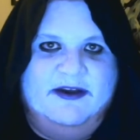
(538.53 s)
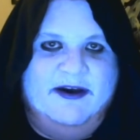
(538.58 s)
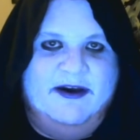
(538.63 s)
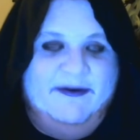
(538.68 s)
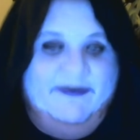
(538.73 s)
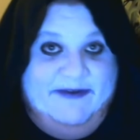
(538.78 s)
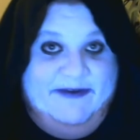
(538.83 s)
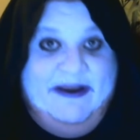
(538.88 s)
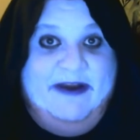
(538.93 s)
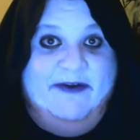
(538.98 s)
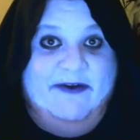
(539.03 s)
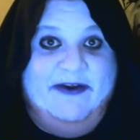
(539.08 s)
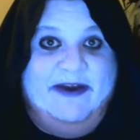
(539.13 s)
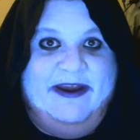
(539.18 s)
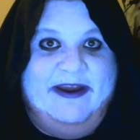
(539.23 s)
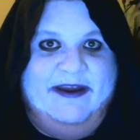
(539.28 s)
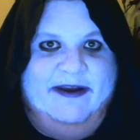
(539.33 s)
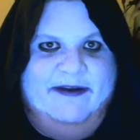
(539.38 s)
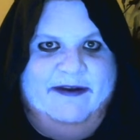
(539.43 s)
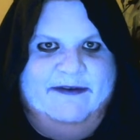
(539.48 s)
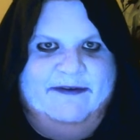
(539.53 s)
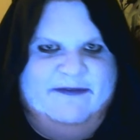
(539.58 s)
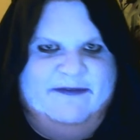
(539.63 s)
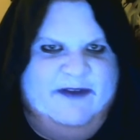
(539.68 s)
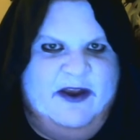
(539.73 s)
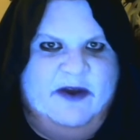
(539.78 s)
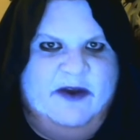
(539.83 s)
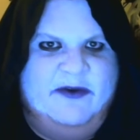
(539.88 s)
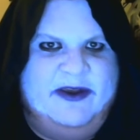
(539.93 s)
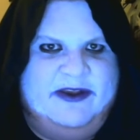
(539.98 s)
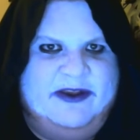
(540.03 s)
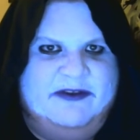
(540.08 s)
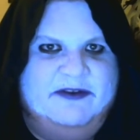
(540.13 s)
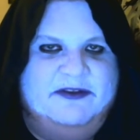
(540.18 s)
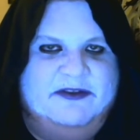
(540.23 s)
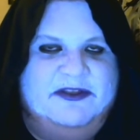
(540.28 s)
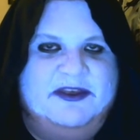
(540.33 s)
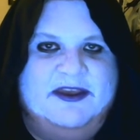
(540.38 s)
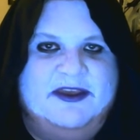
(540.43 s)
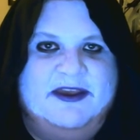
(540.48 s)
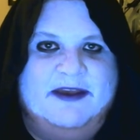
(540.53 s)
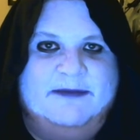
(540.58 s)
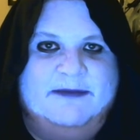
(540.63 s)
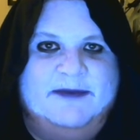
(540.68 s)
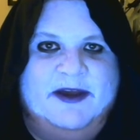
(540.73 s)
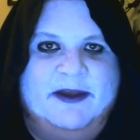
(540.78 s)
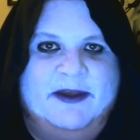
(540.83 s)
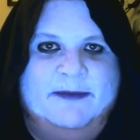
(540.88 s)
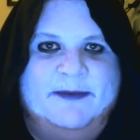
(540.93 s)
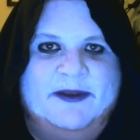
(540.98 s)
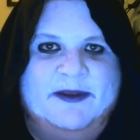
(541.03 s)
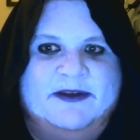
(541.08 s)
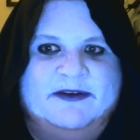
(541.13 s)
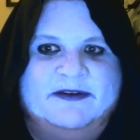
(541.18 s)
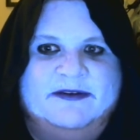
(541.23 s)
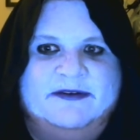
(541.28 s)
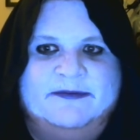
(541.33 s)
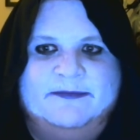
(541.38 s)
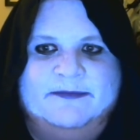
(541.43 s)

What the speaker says: A very, very good thing in my opinion.